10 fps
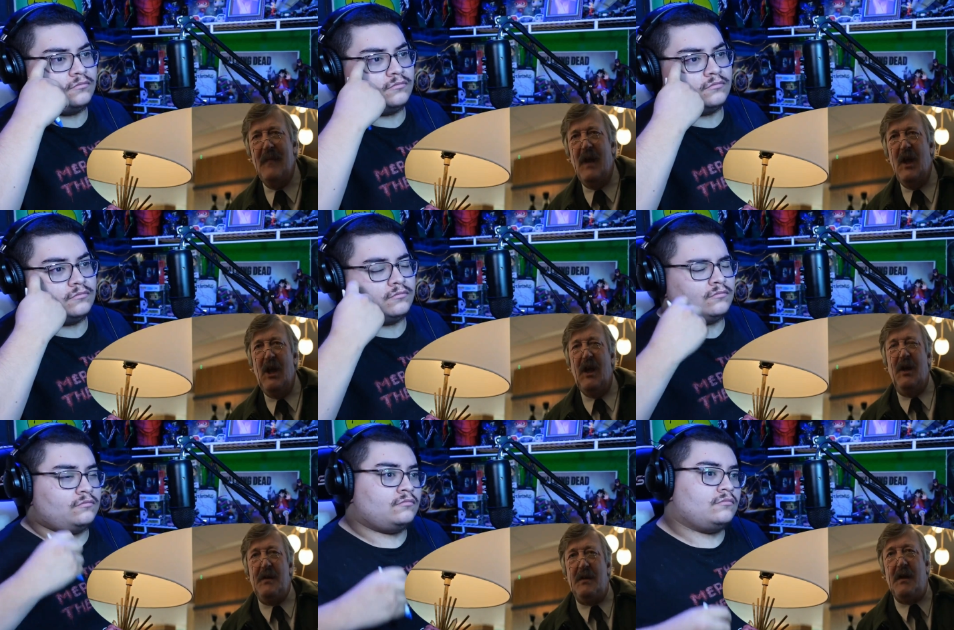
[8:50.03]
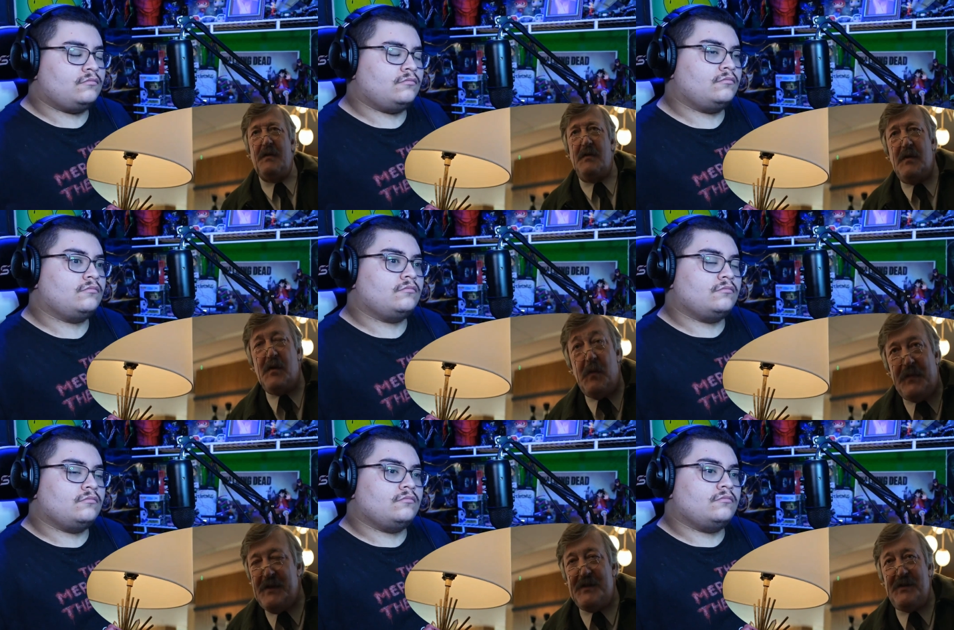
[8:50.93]
Speaker 1: give you a message. No, no,
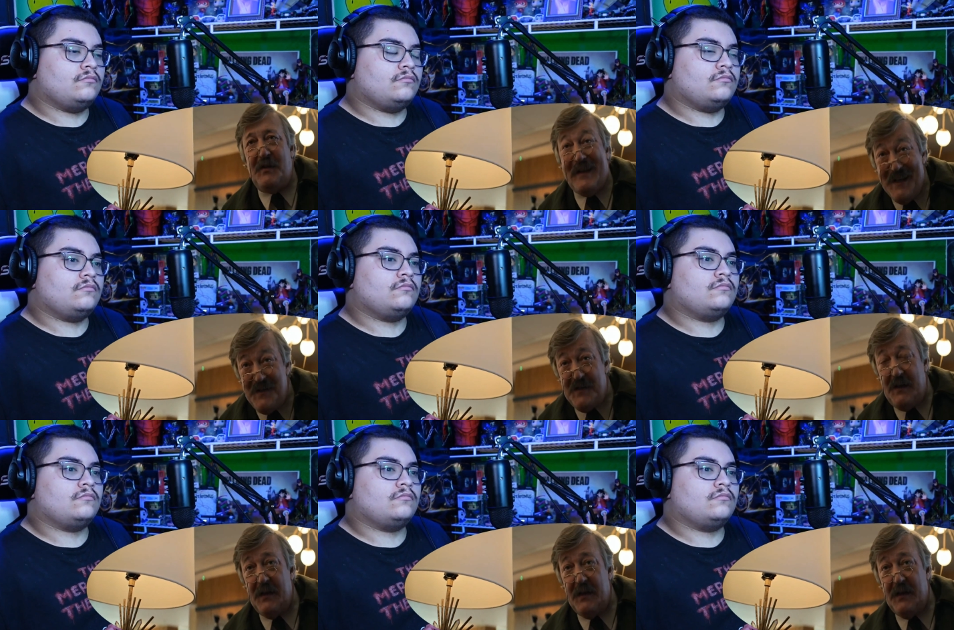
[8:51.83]
no, but she's not a guest